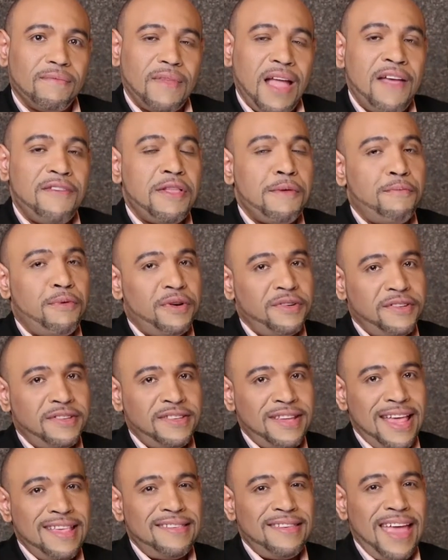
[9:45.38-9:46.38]
If the person
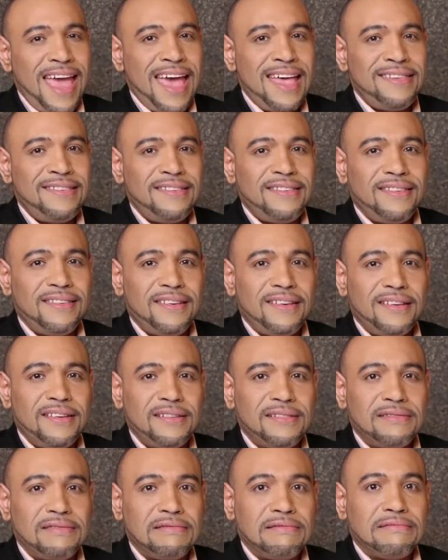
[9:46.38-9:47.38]
says yes,
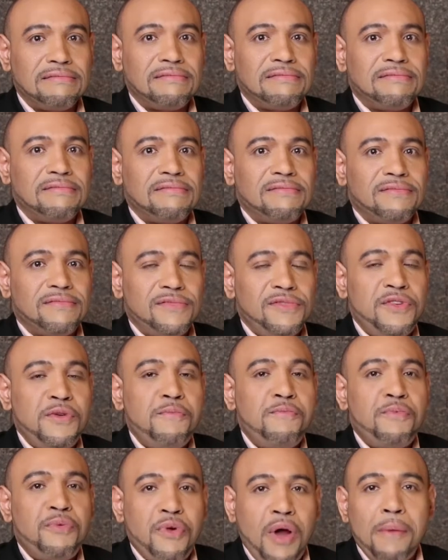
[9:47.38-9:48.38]
you
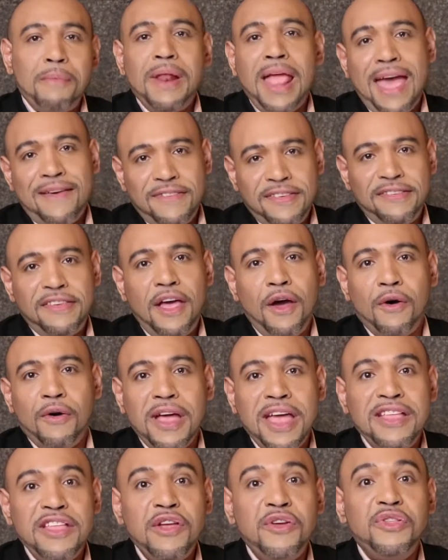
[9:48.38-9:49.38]
probably have a sale
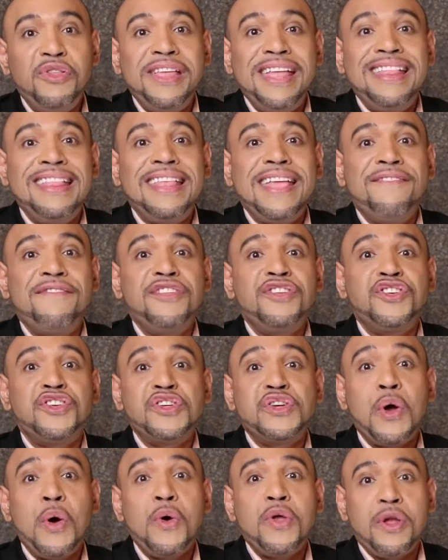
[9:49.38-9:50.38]
and you didn't even
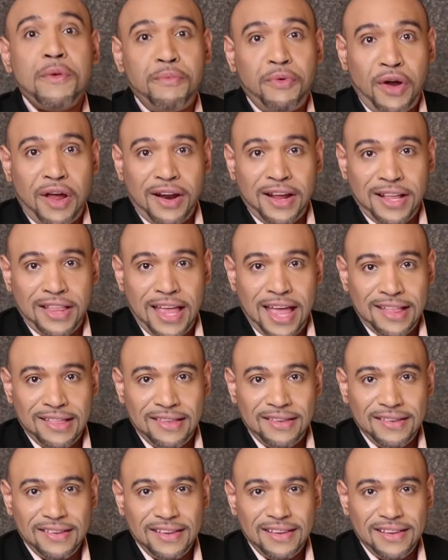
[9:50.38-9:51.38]
show your product
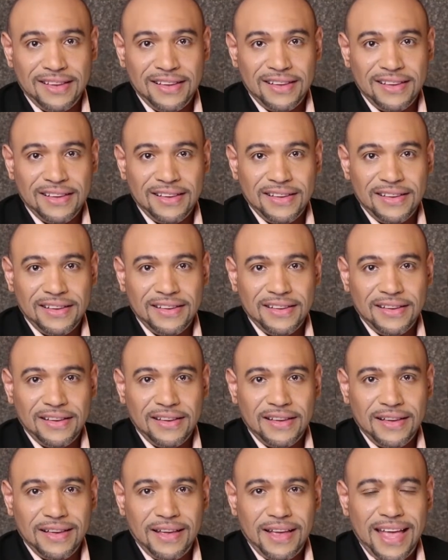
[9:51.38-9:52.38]
yet.
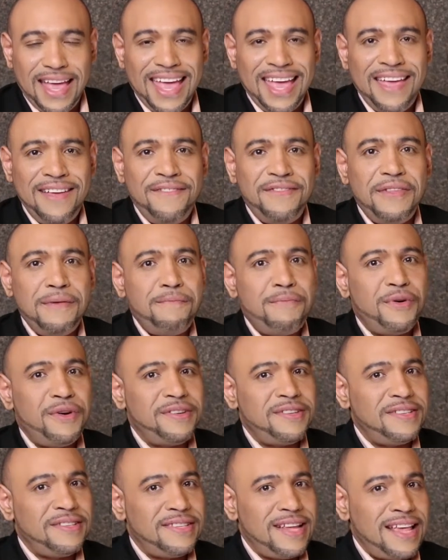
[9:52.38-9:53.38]
If the
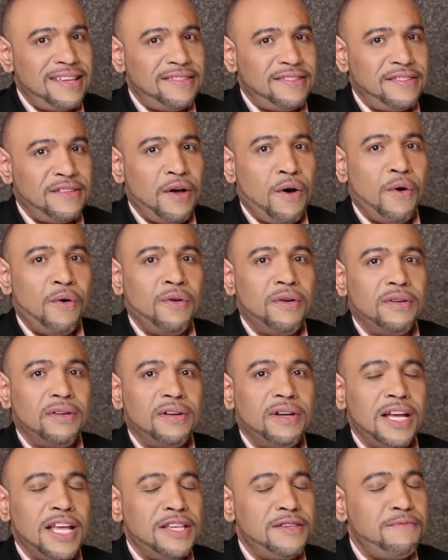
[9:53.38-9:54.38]
person says
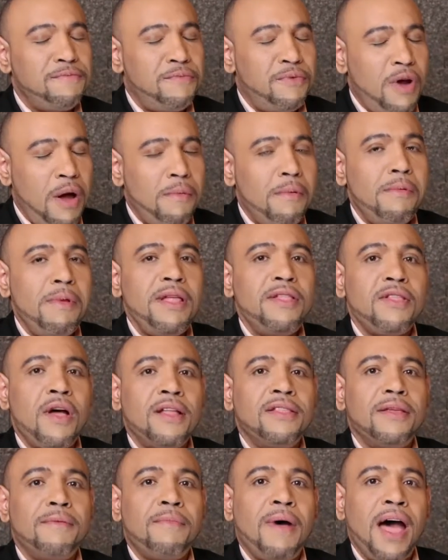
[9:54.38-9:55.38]
no, he's probably
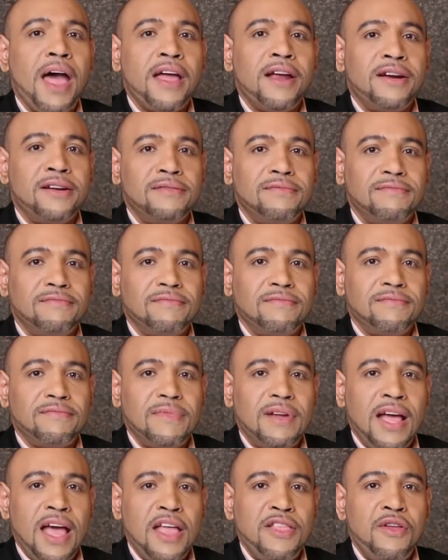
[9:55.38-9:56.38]
not a buyer.
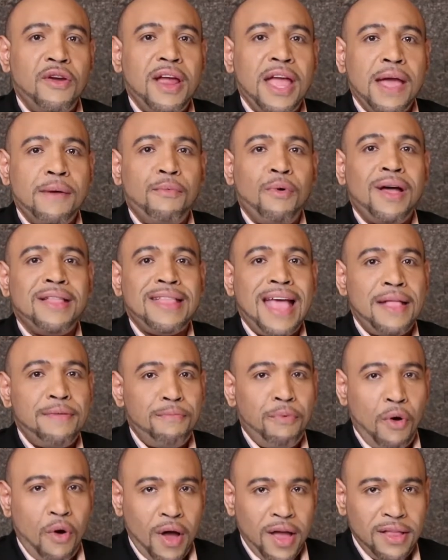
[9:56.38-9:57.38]
And you're able at
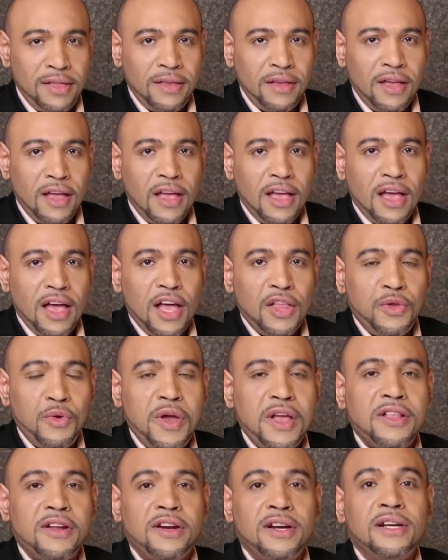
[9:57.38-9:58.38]
that point to
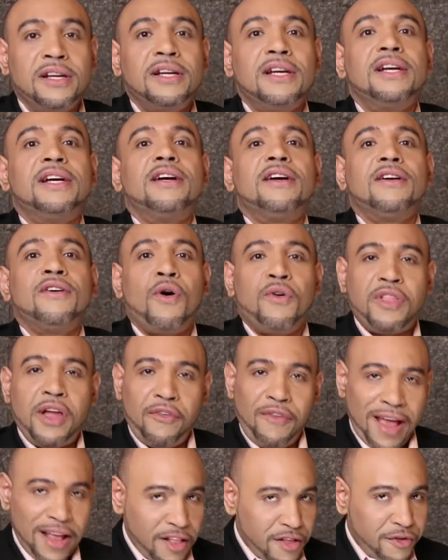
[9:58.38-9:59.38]
either go
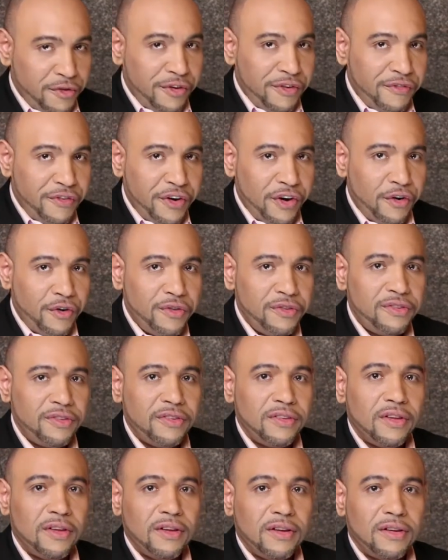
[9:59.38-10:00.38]
directly to referrals